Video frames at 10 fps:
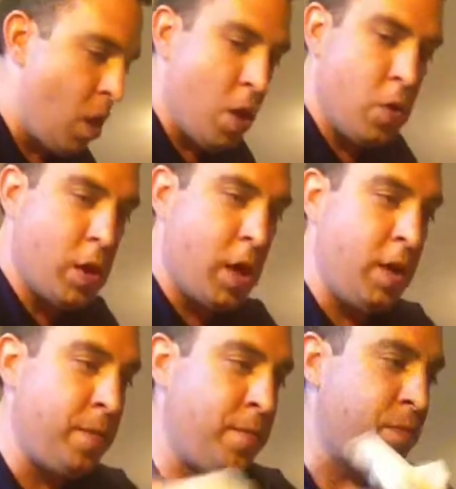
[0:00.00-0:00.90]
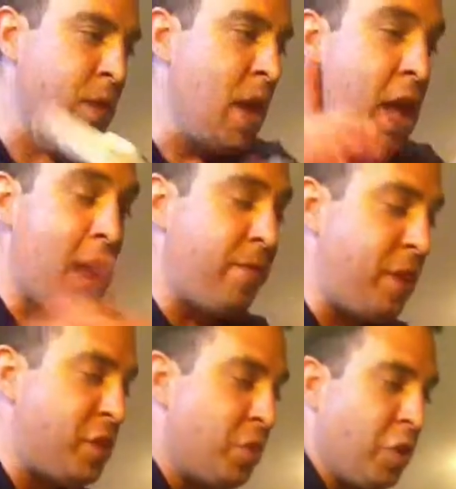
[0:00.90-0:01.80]
Okay. And
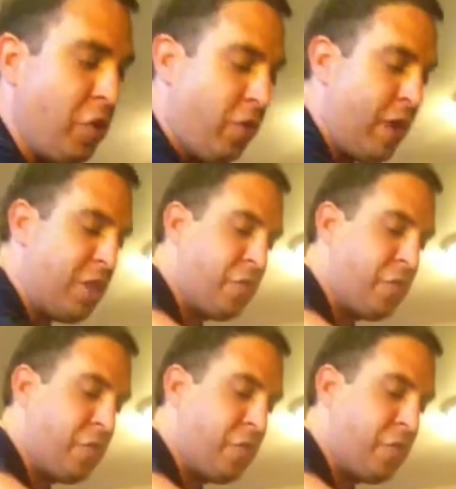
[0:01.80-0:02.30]
finish with a little extra